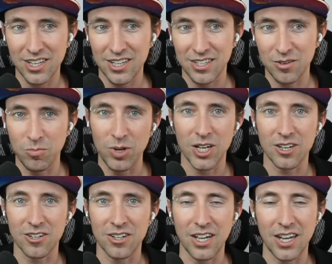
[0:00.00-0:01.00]
It's a
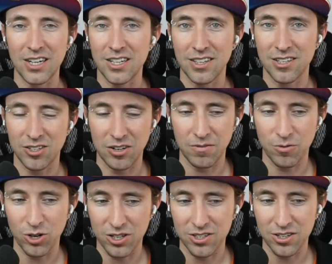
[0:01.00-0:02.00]
miracle any of this stuff
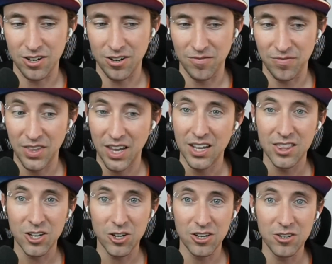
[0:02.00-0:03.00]
works at all. The
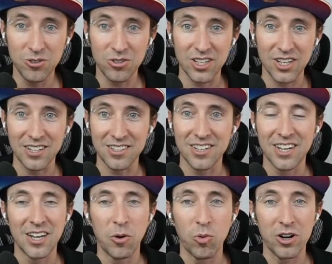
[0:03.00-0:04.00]
good news is
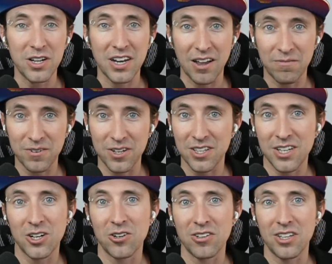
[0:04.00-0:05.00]
we're definitely
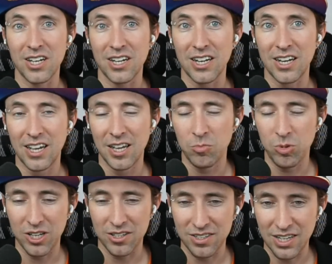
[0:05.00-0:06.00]
early
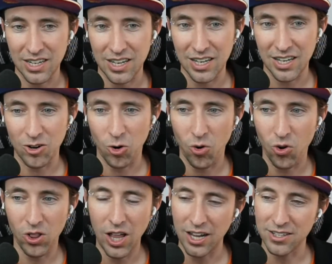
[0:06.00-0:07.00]
because it can get a whole
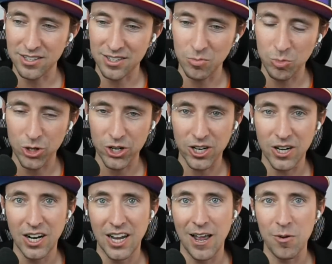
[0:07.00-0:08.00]
lot simpler
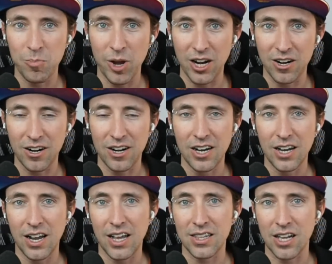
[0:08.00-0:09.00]
and better.
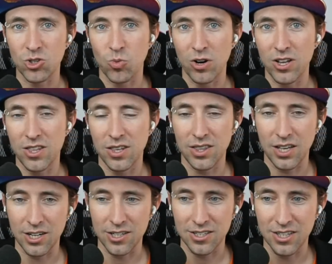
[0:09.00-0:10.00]
And that's one of the
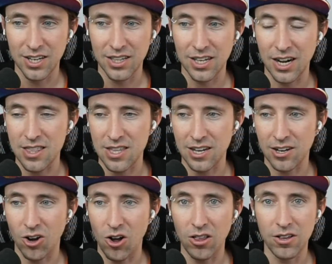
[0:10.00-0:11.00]
things that I think
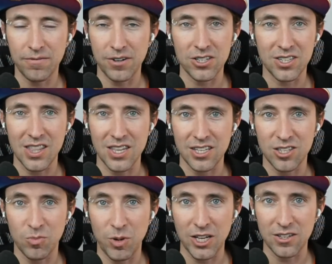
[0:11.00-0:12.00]
all of us in this
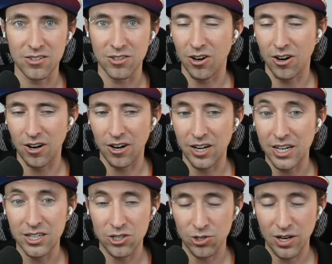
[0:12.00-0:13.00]
space are
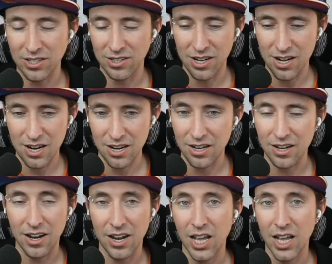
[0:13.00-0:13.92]
interested in.